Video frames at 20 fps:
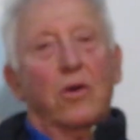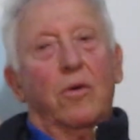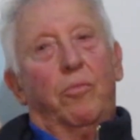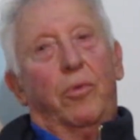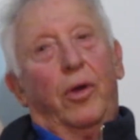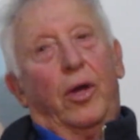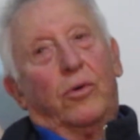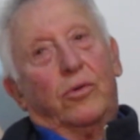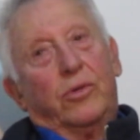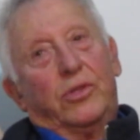
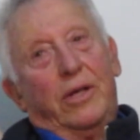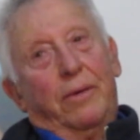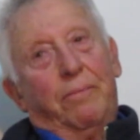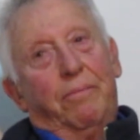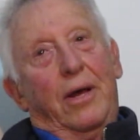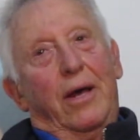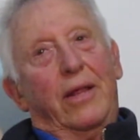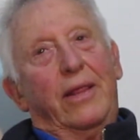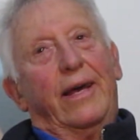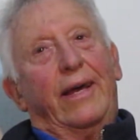because her
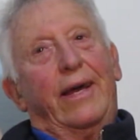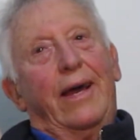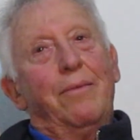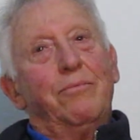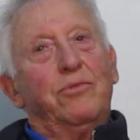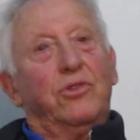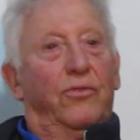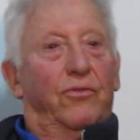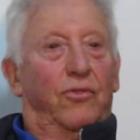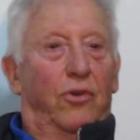brother came
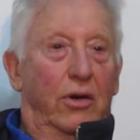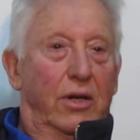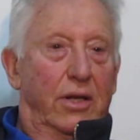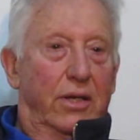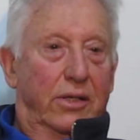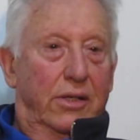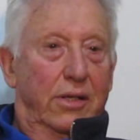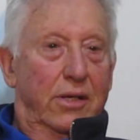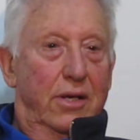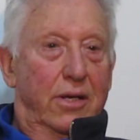to
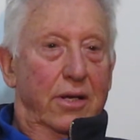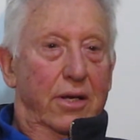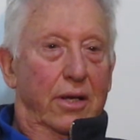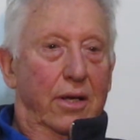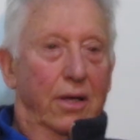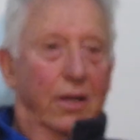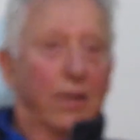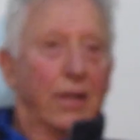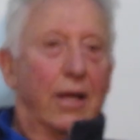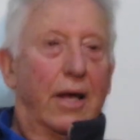volunteer
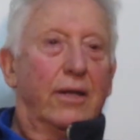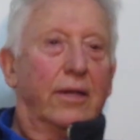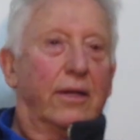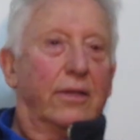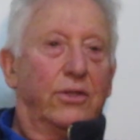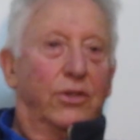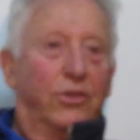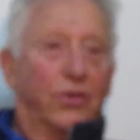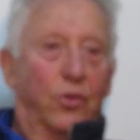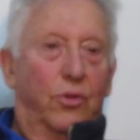here
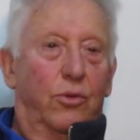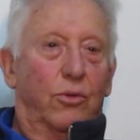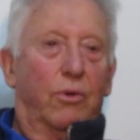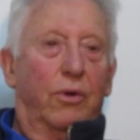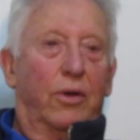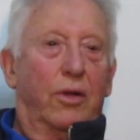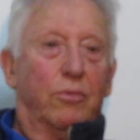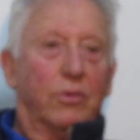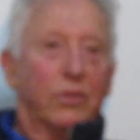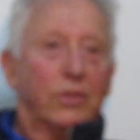and she thought
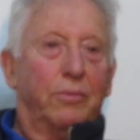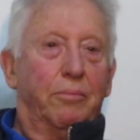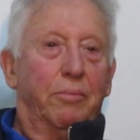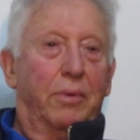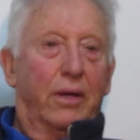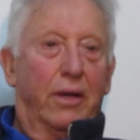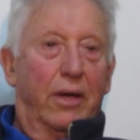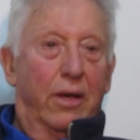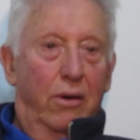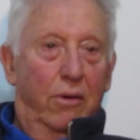he was a
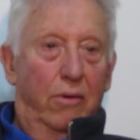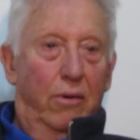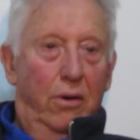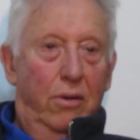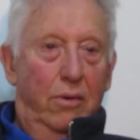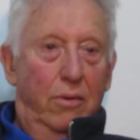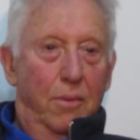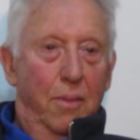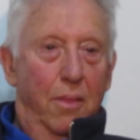big hero.